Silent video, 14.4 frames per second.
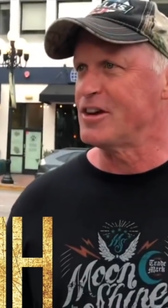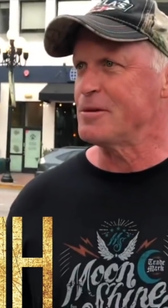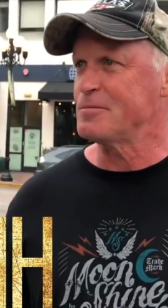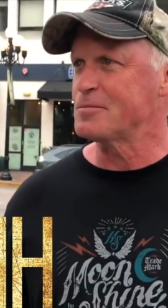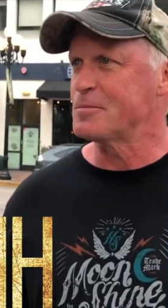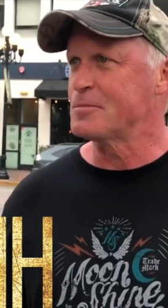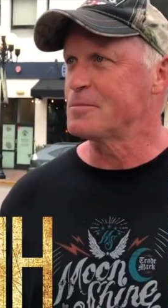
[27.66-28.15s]
of
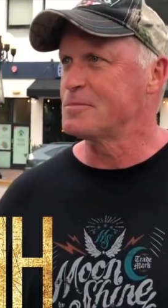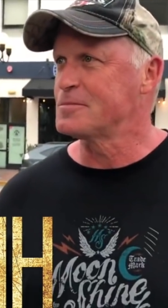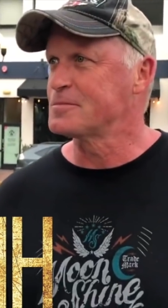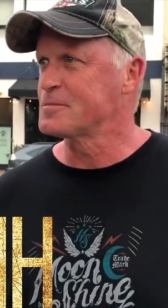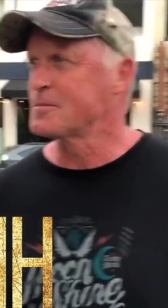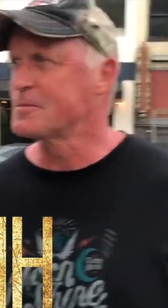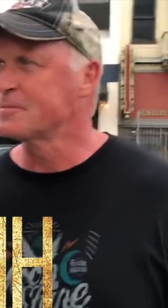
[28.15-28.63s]
it.
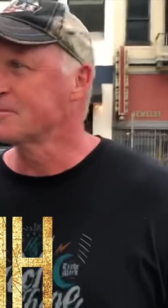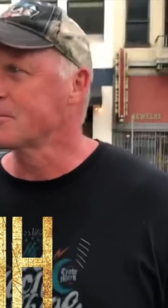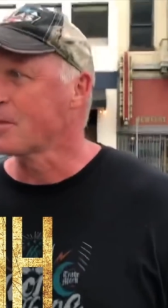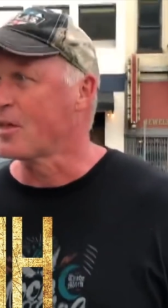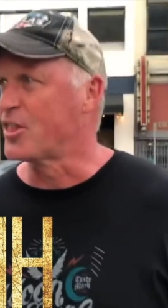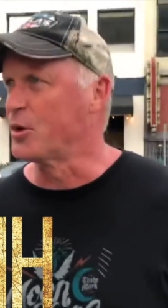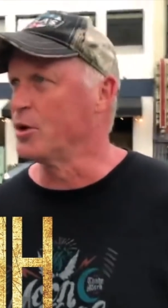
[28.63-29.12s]

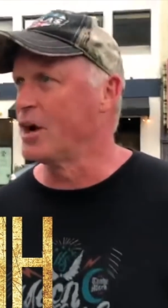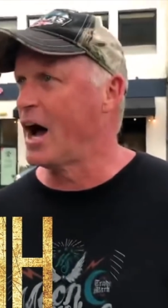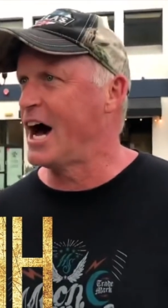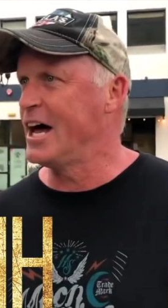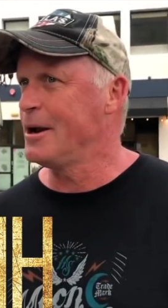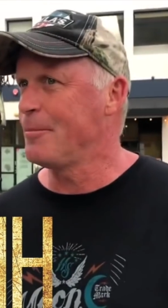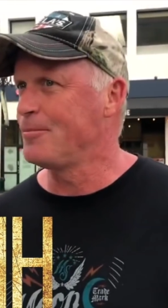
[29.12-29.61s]
Through
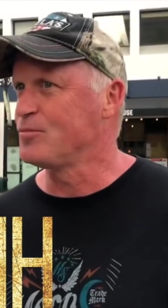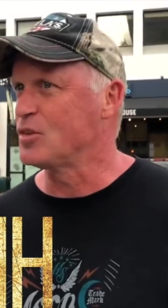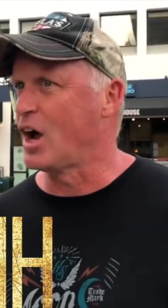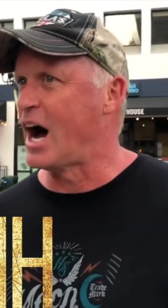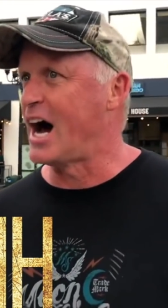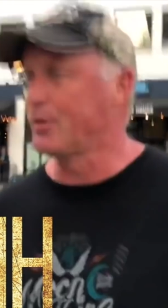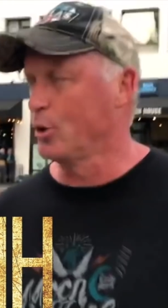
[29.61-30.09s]

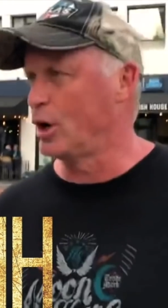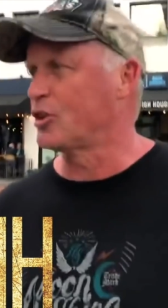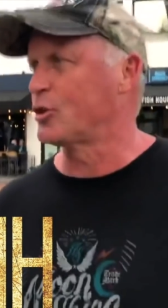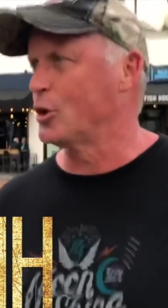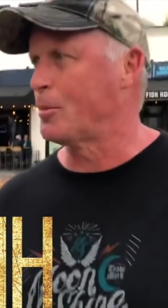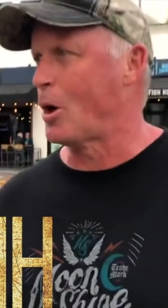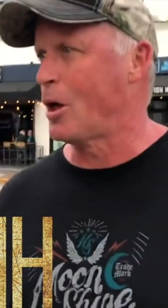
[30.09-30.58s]
God. God wrote
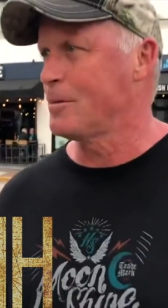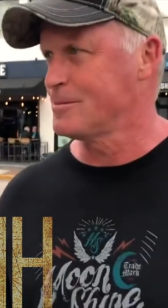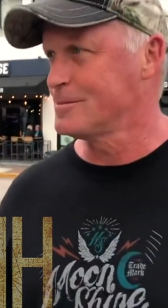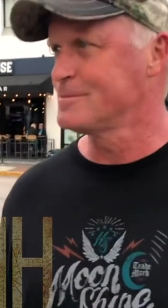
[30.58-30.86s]
it through Paul.